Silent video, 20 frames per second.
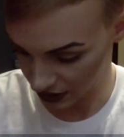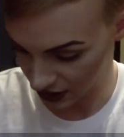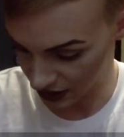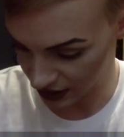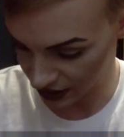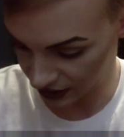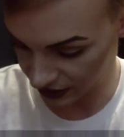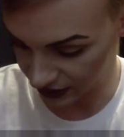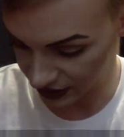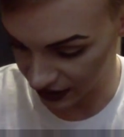
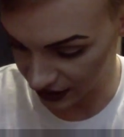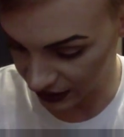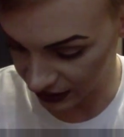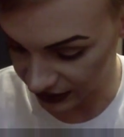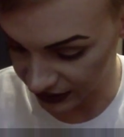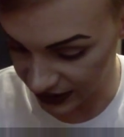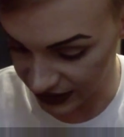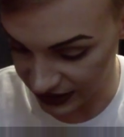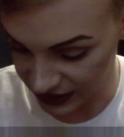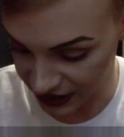And
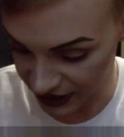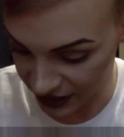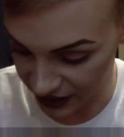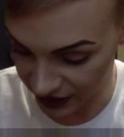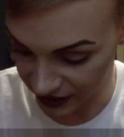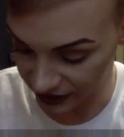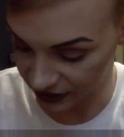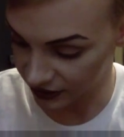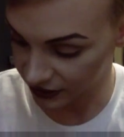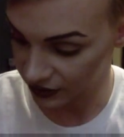then
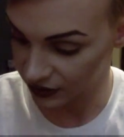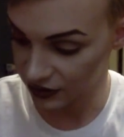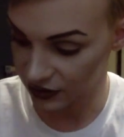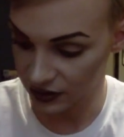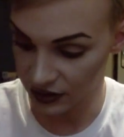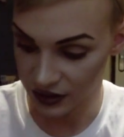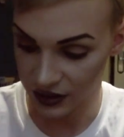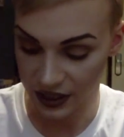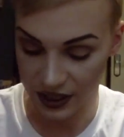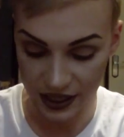Lydia
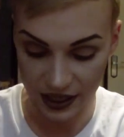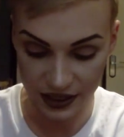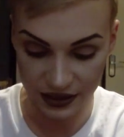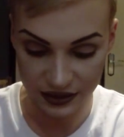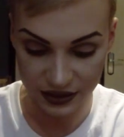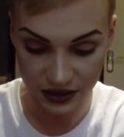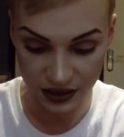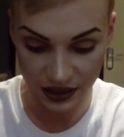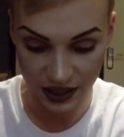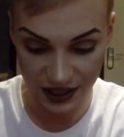
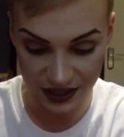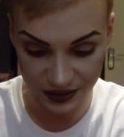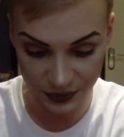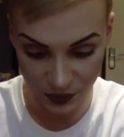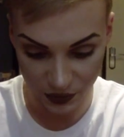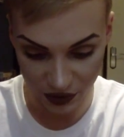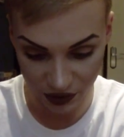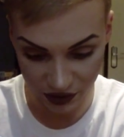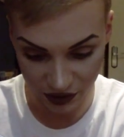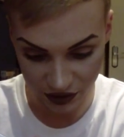is the
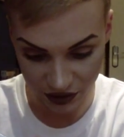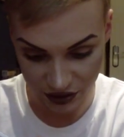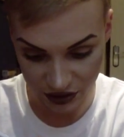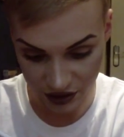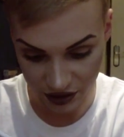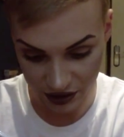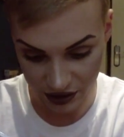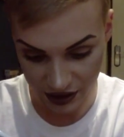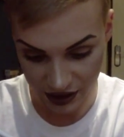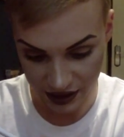last one I'm going to
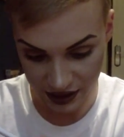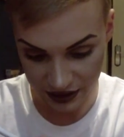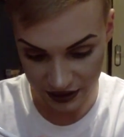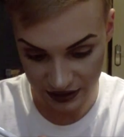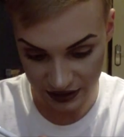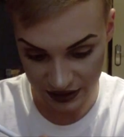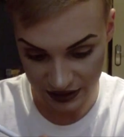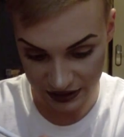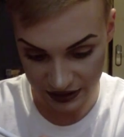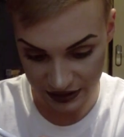show you
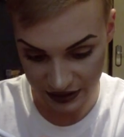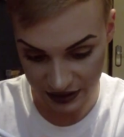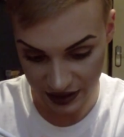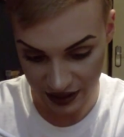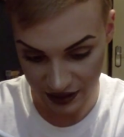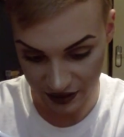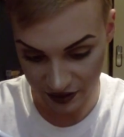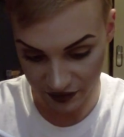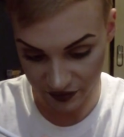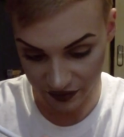guys, and this is
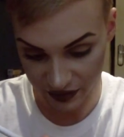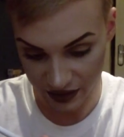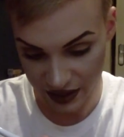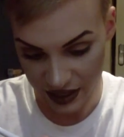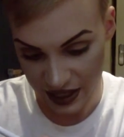kind of